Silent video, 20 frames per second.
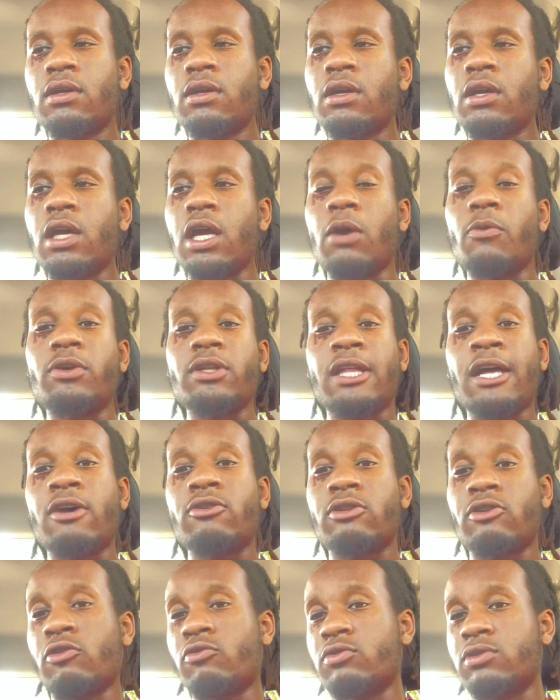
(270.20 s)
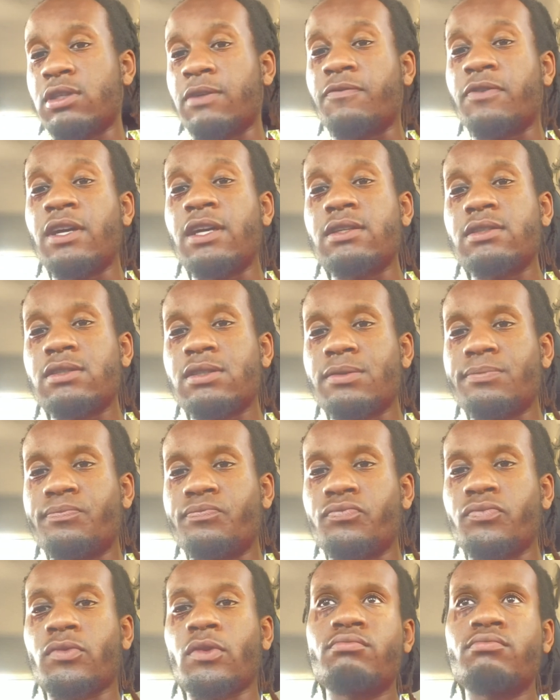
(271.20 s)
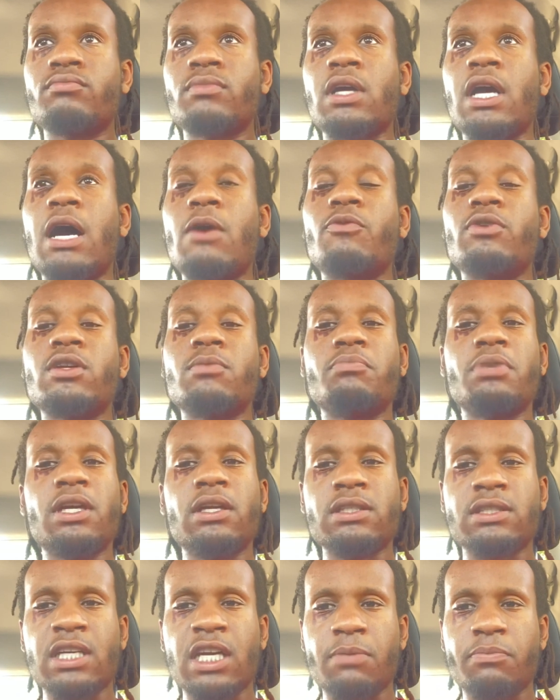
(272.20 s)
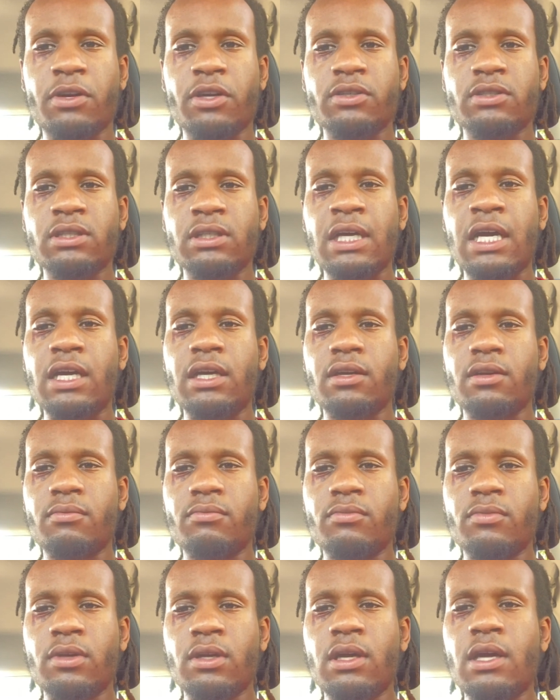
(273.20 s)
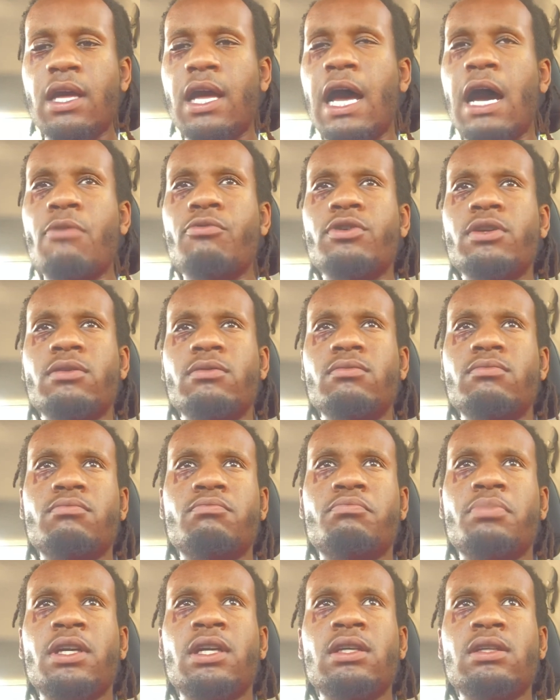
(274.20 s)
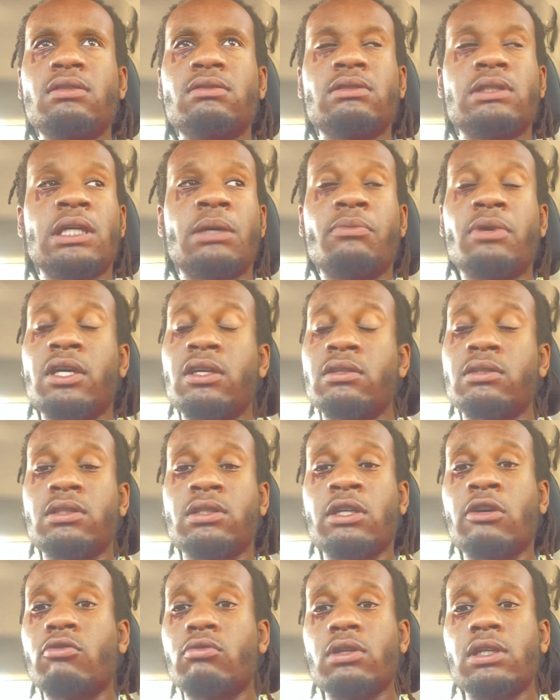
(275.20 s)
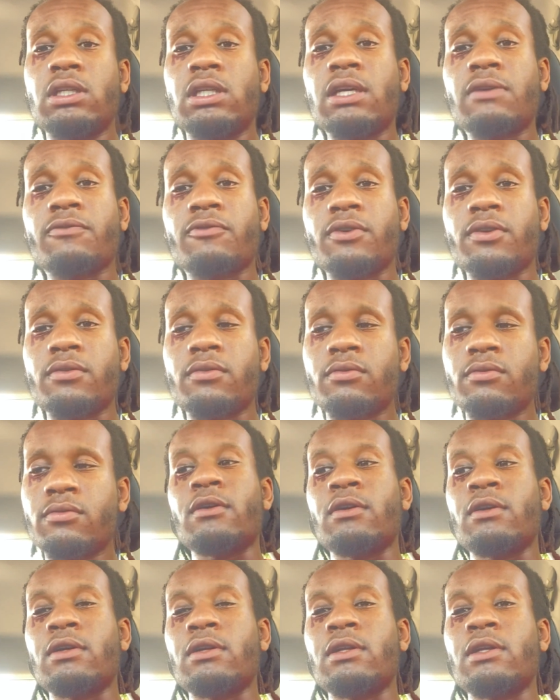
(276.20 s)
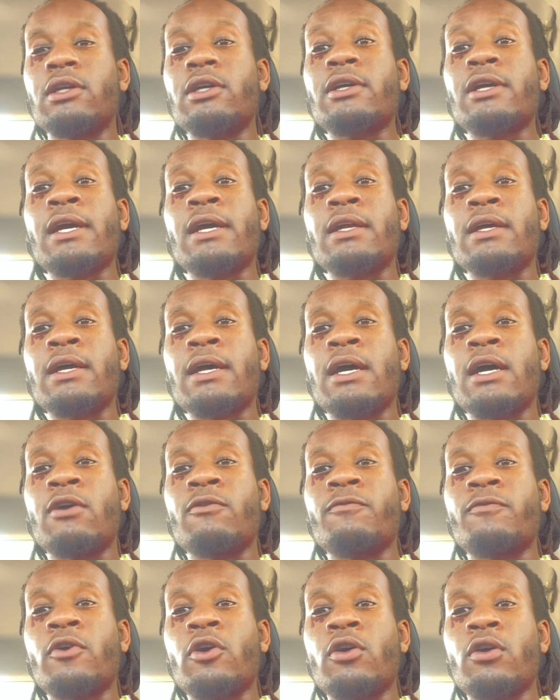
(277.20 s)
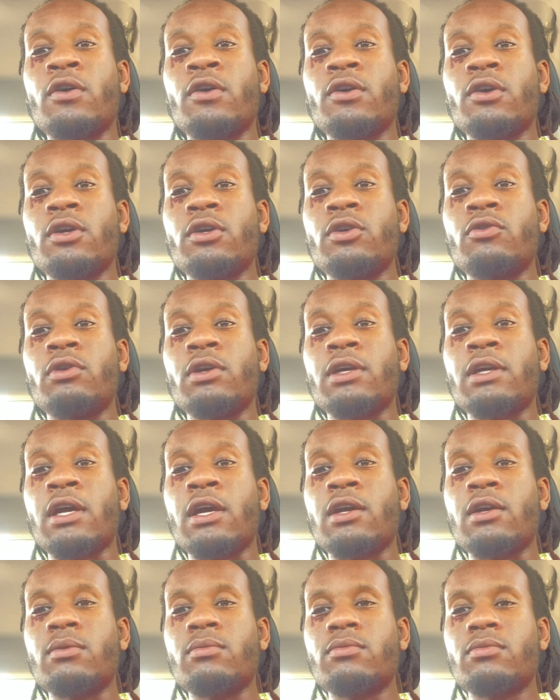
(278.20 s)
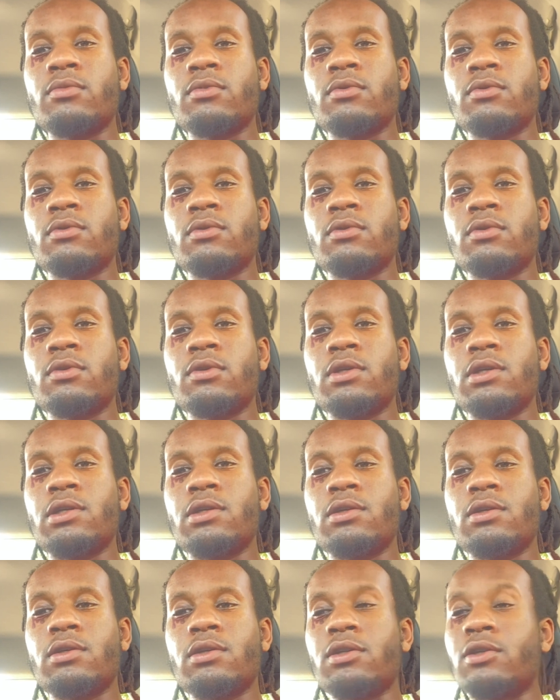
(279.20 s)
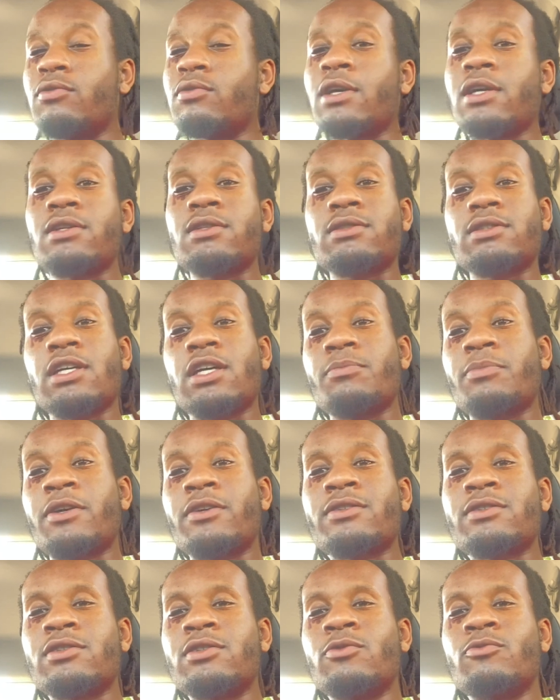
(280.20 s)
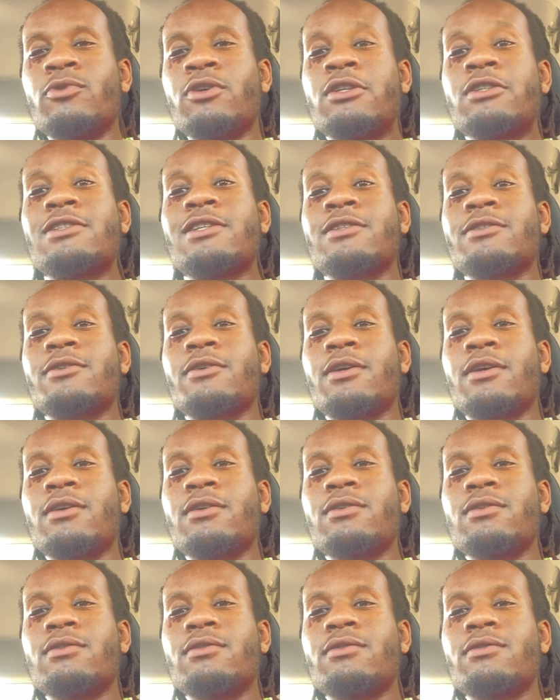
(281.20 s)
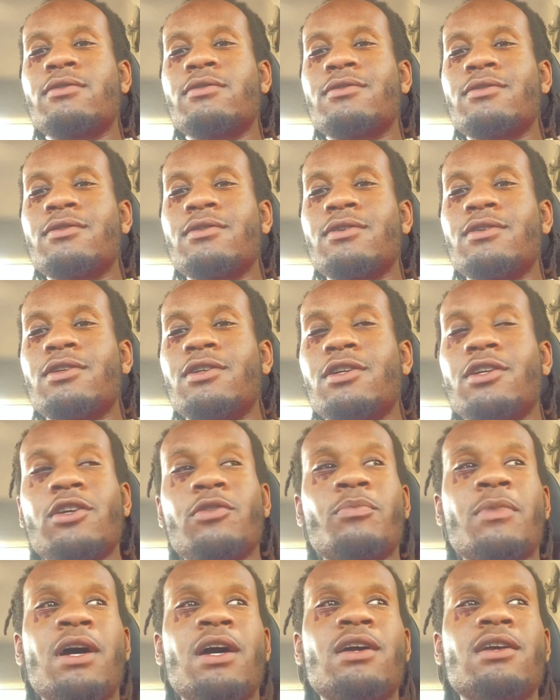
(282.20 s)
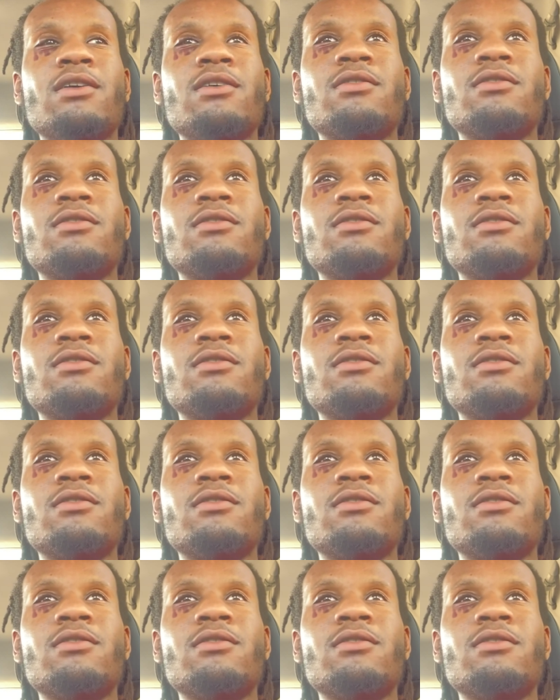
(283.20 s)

And without those events, I wouldn't be the same person I am. I would be someone totally different. Look at how far you done came. You're not the same person you was yesterday. You might